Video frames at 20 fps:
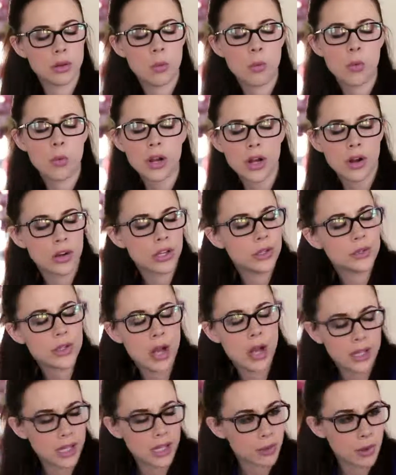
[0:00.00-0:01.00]
What are you
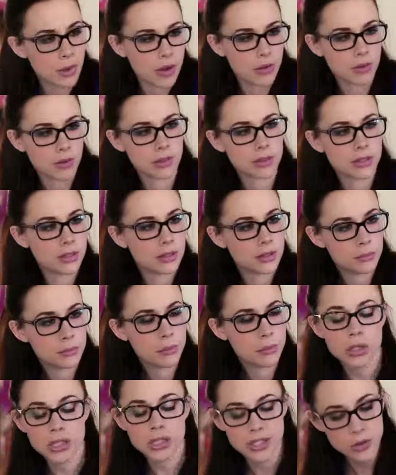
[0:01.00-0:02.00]
talking about?
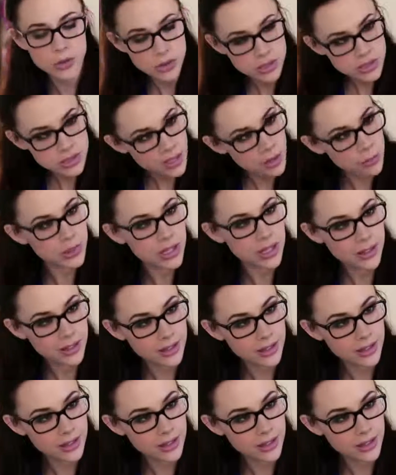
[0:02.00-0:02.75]
Marley, you can tell me